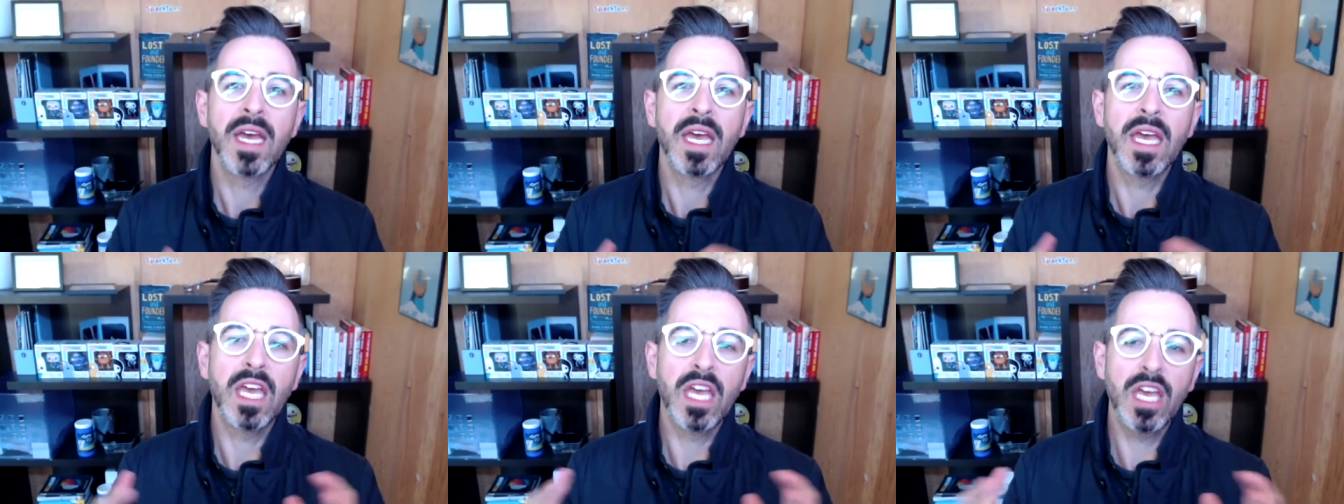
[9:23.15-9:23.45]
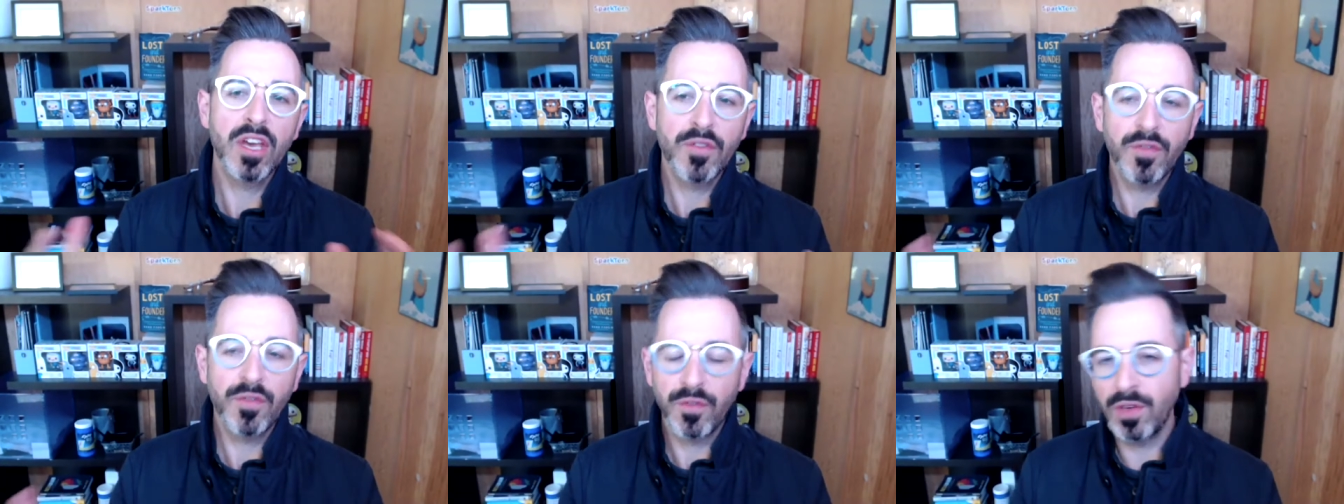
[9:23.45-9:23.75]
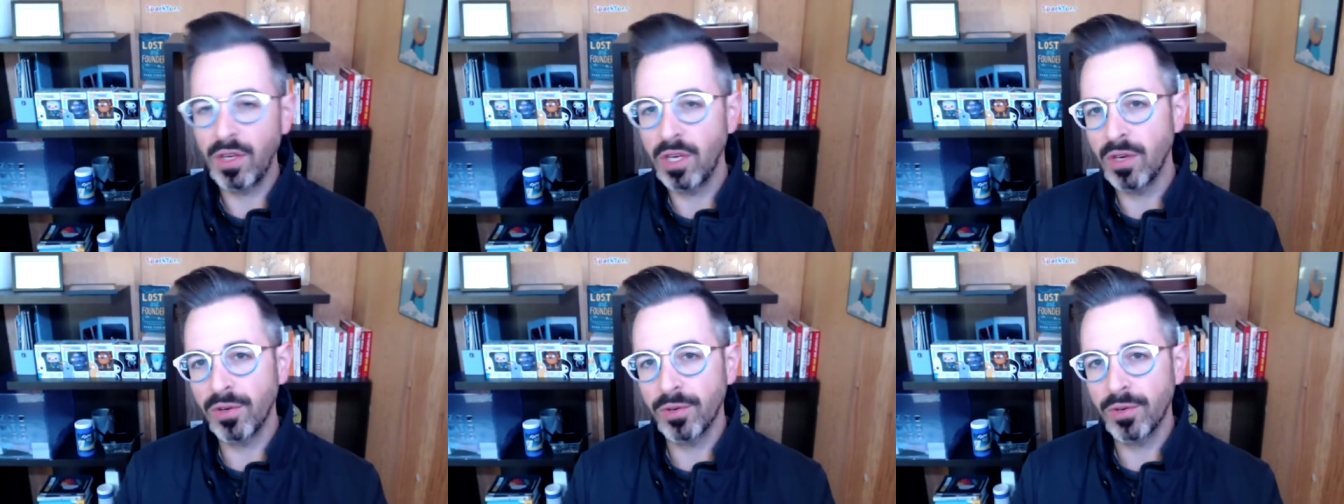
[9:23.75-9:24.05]
if
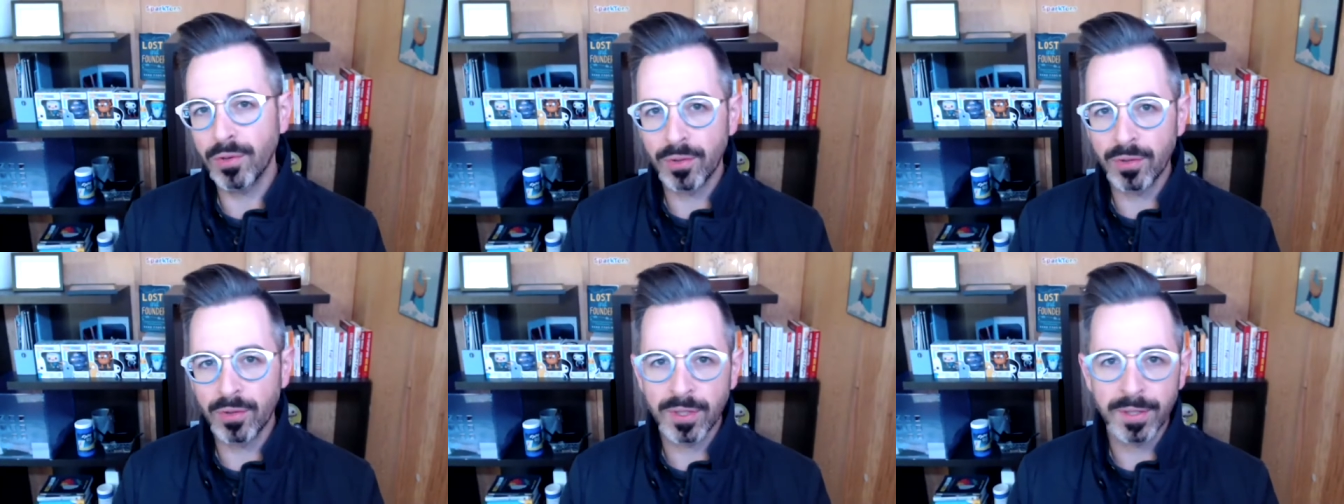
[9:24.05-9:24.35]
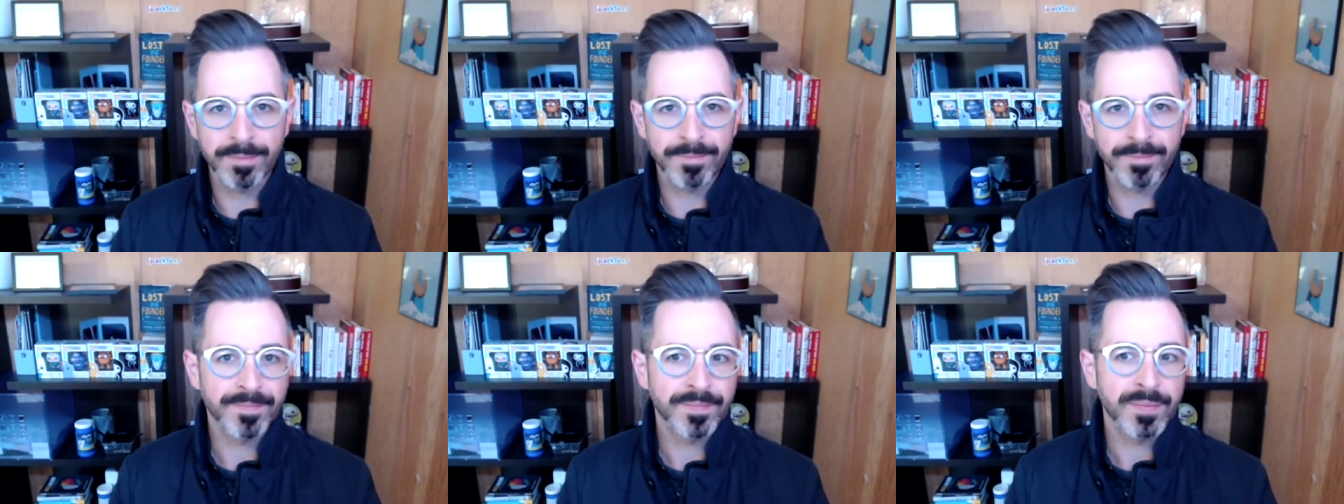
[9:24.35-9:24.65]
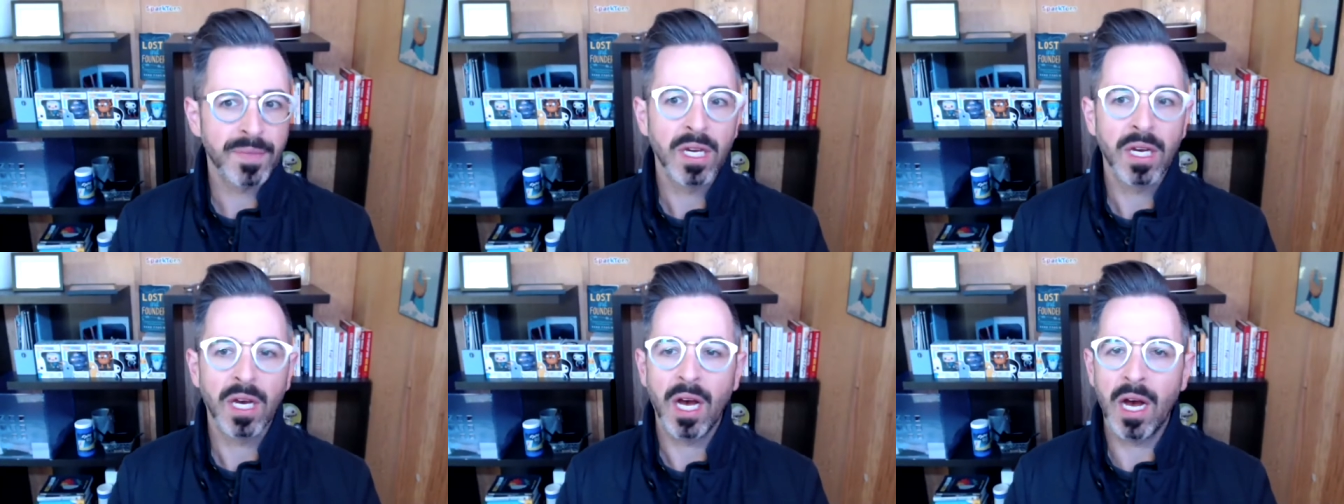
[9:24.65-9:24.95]
you
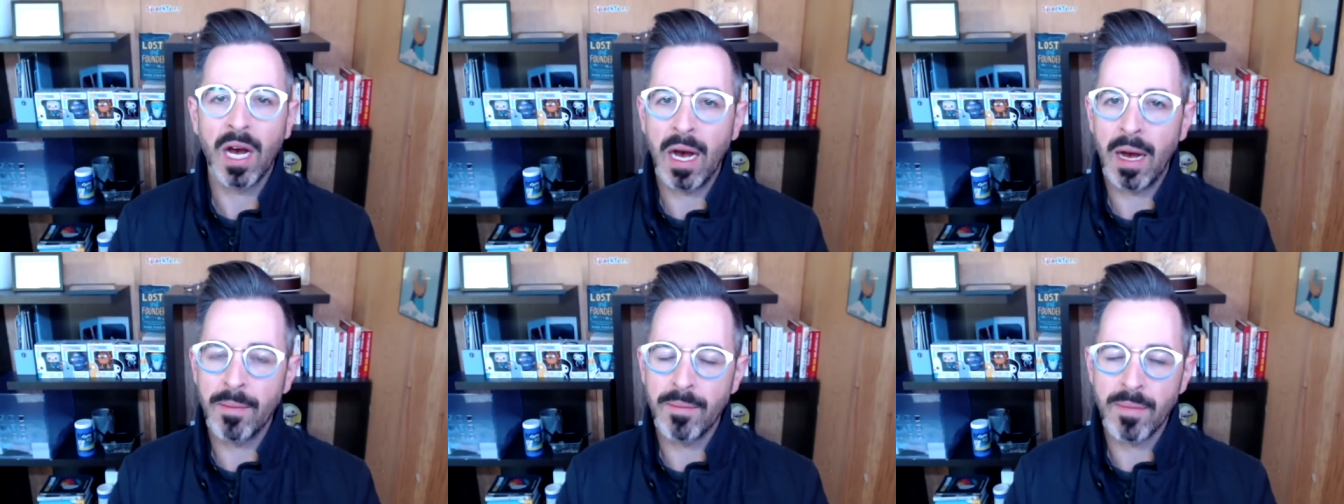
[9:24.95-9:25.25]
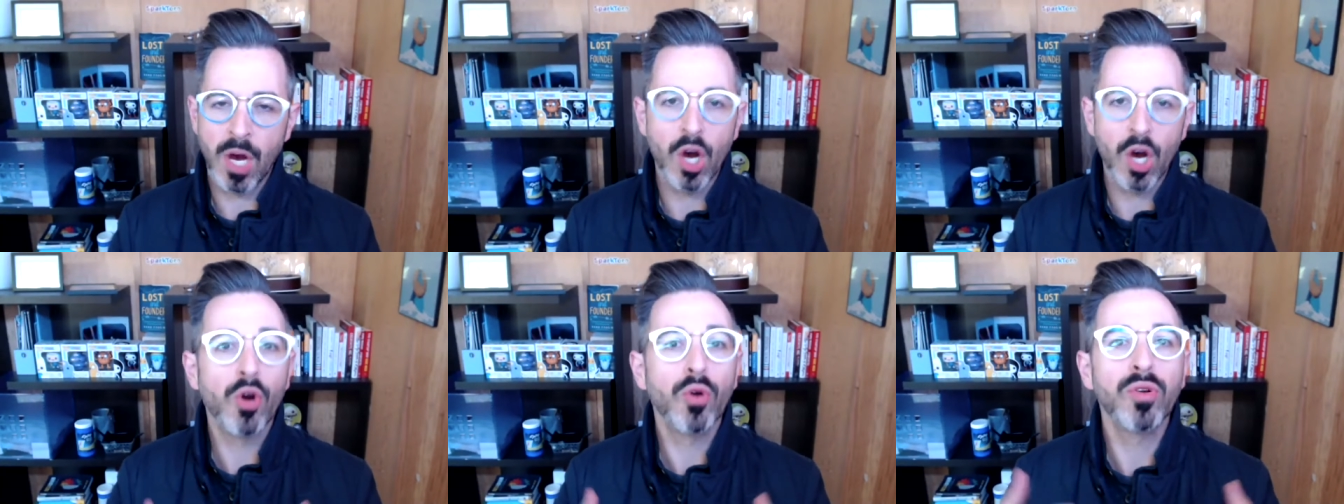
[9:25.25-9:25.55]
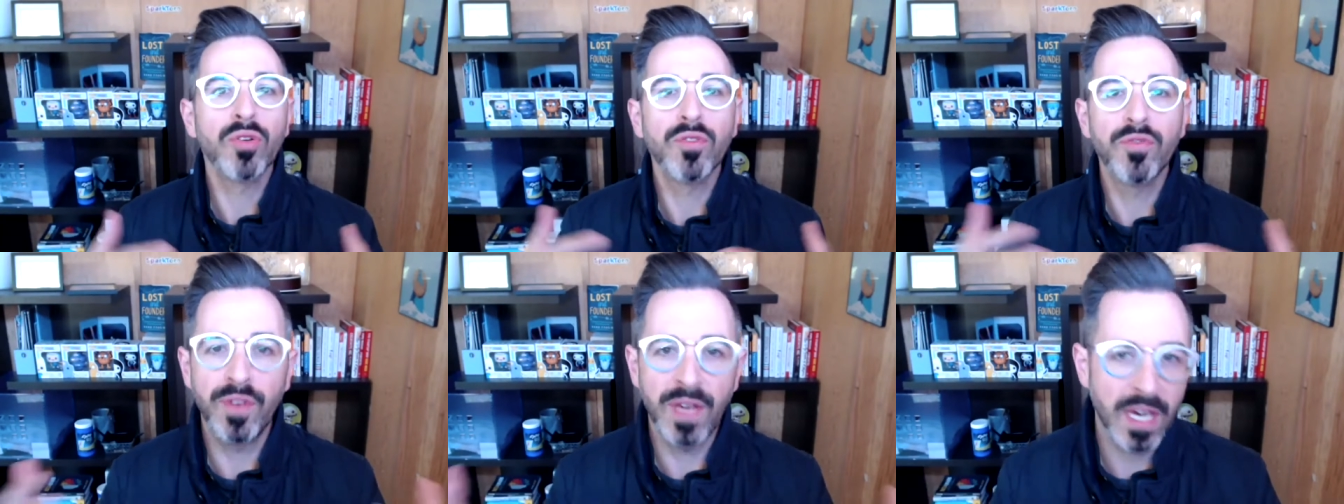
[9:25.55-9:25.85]
um,
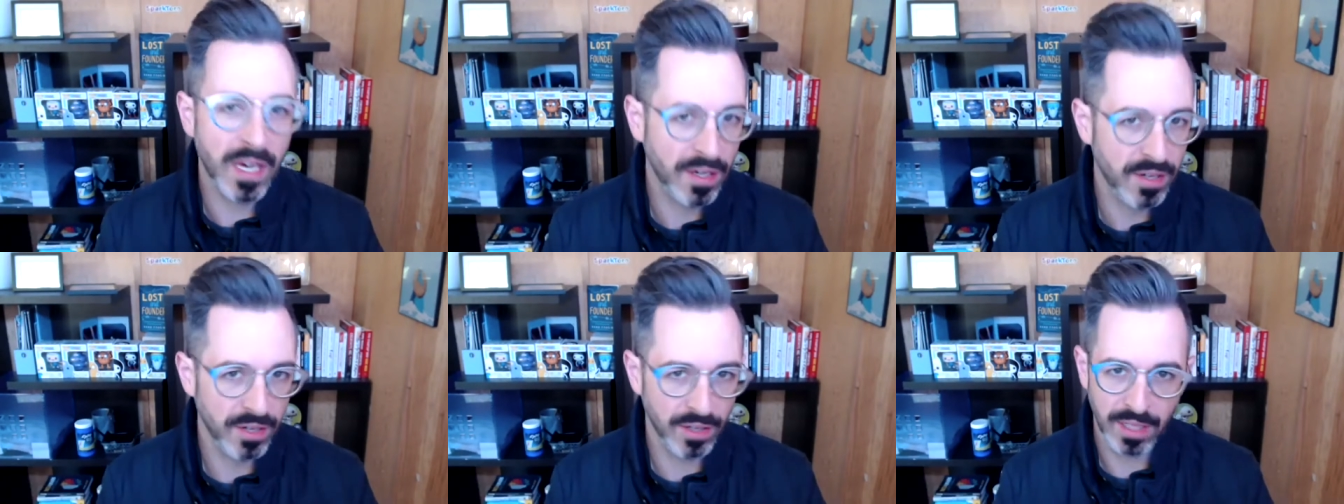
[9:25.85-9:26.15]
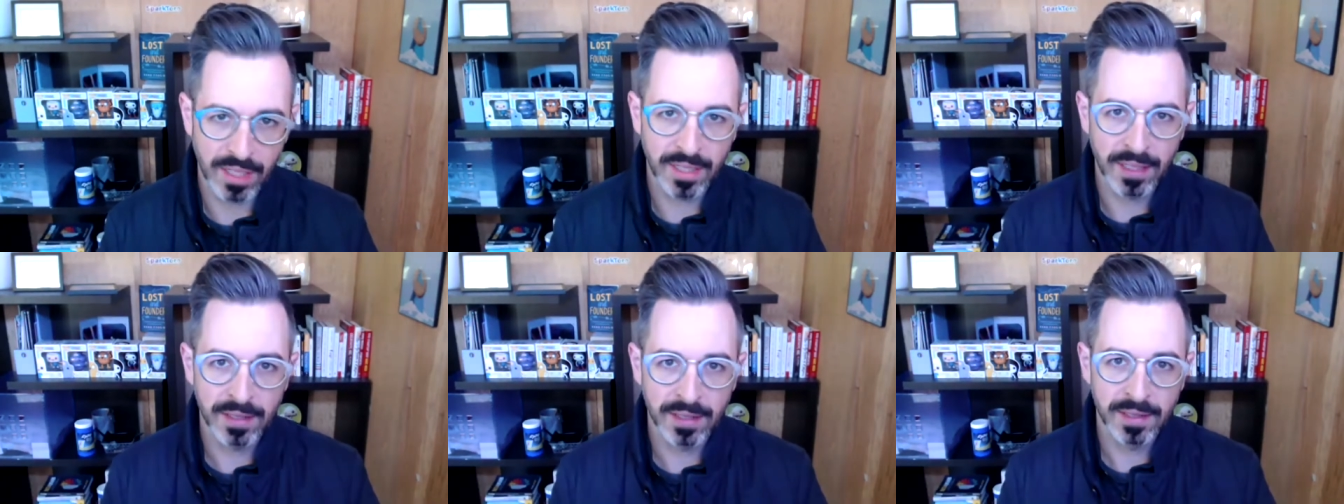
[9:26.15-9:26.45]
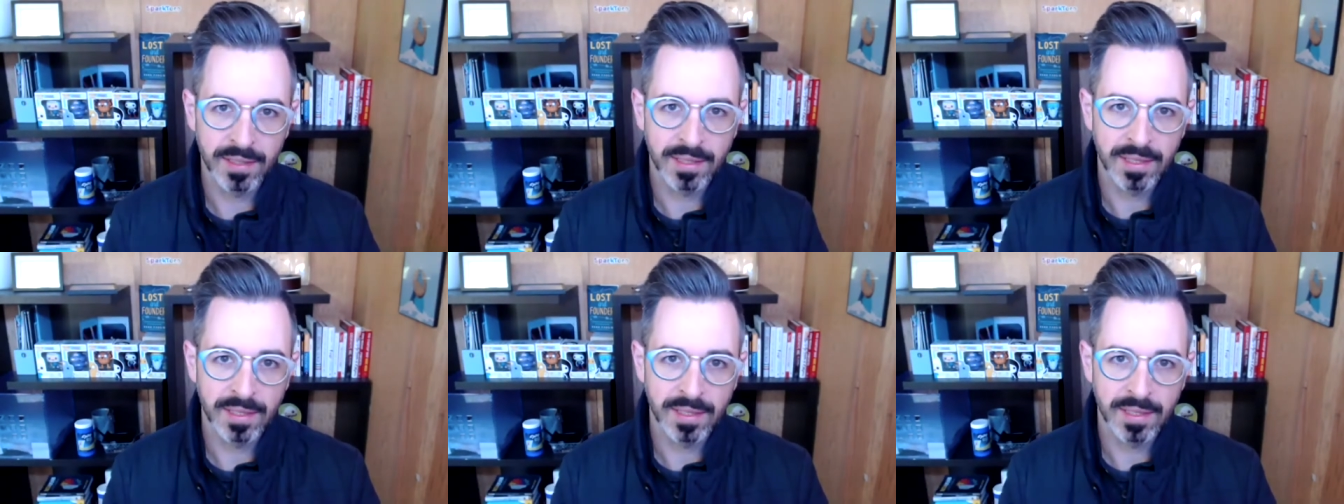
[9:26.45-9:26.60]
own a vehicle,